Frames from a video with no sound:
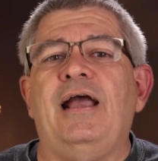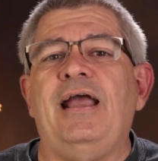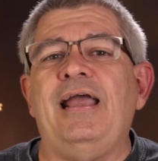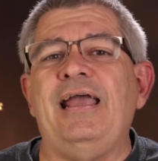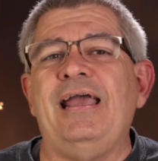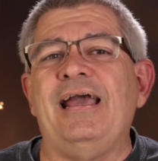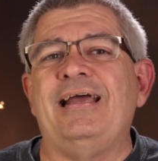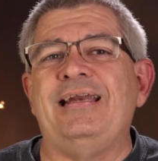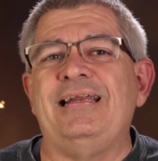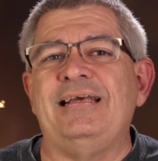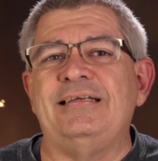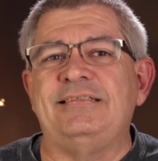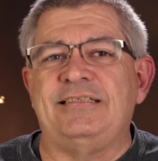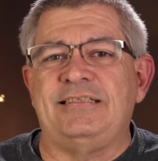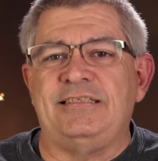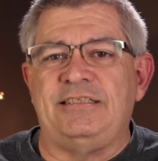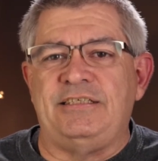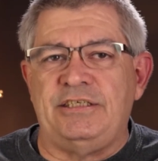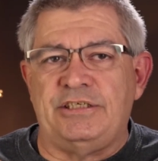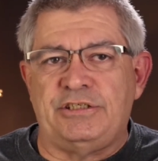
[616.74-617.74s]
and
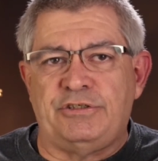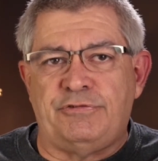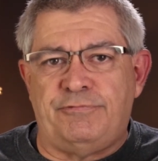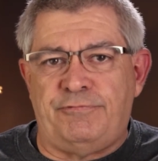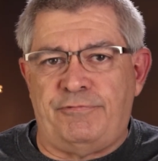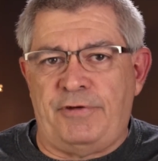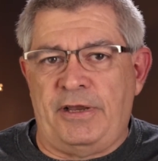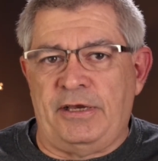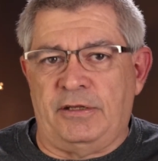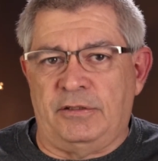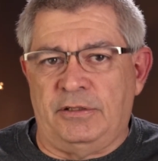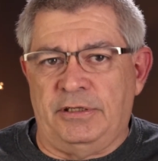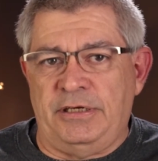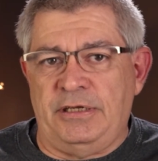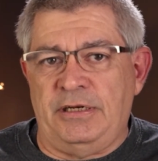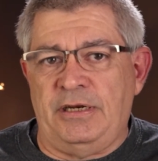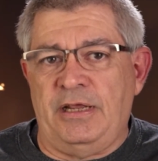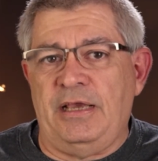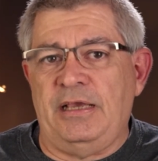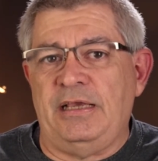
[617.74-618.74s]
it's just
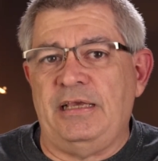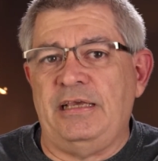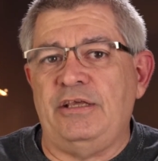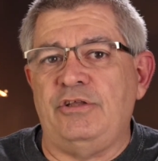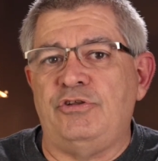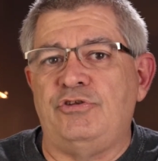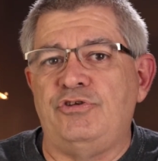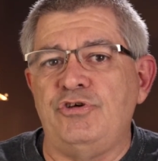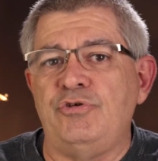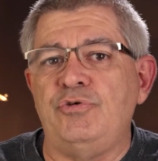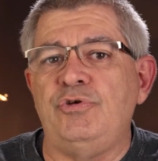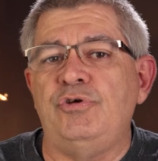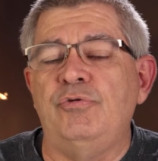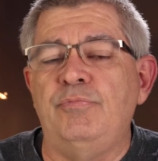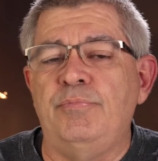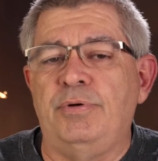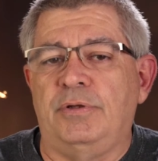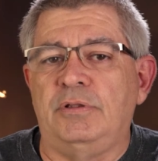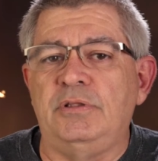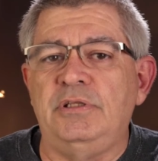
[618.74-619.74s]
failing? Do you
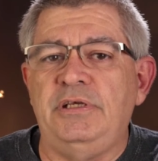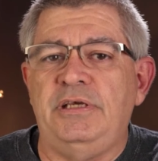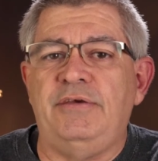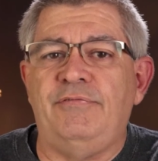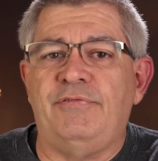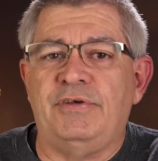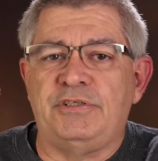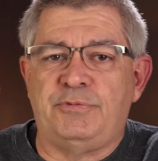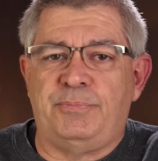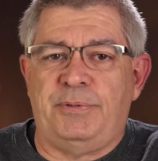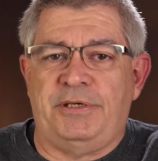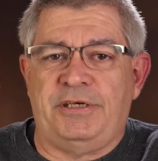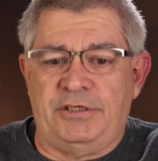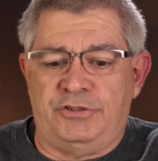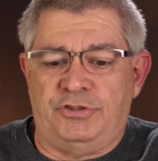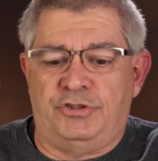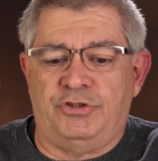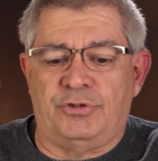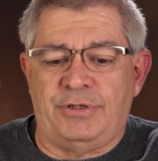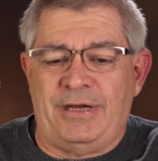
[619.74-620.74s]
believe it's
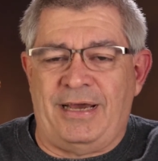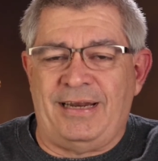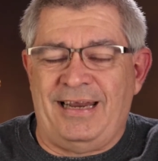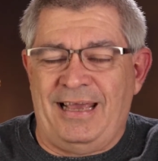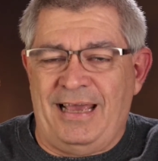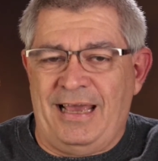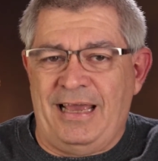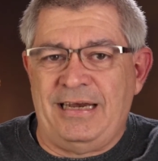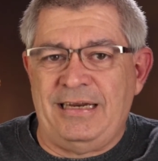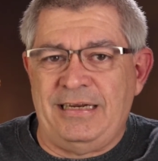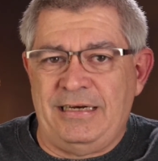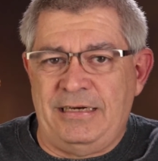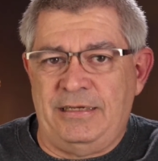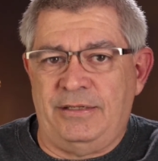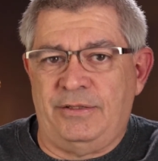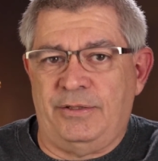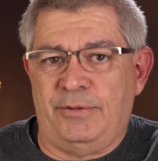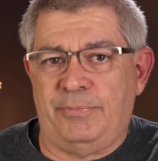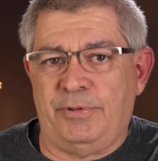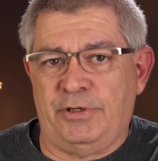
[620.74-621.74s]
because you're not
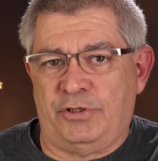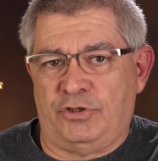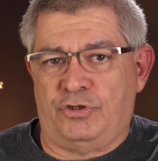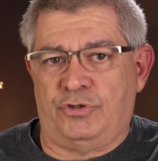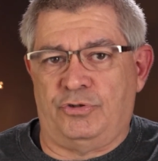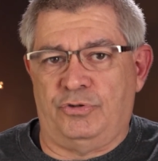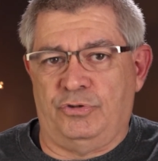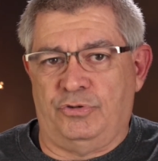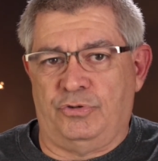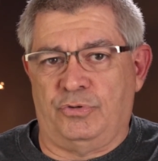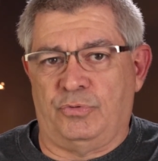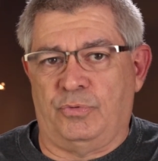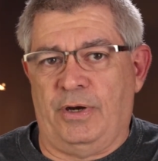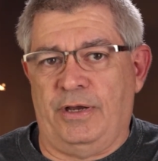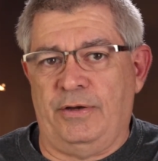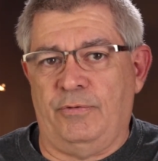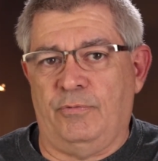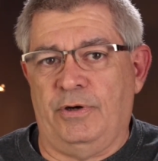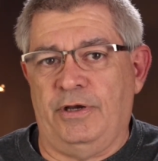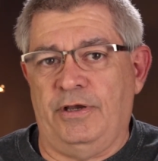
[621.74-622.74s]
editing the pictures the
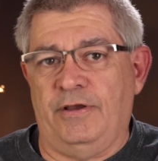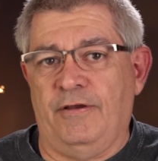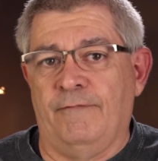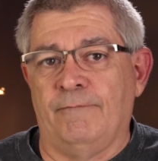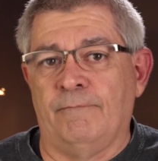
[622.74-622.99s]
right way?